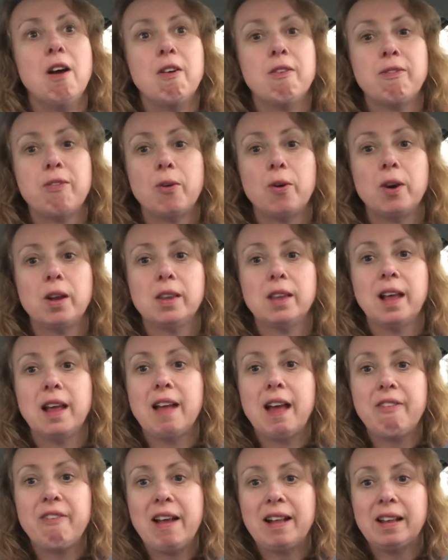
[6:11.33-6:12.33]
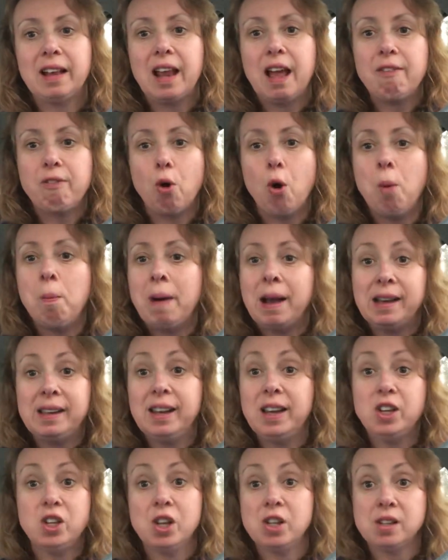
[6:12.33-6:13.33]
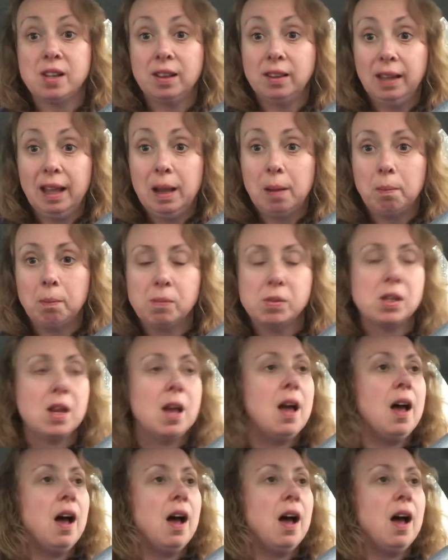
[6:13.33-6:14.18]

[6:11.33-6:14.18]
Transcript: For the fact that I have all my digits and limbs.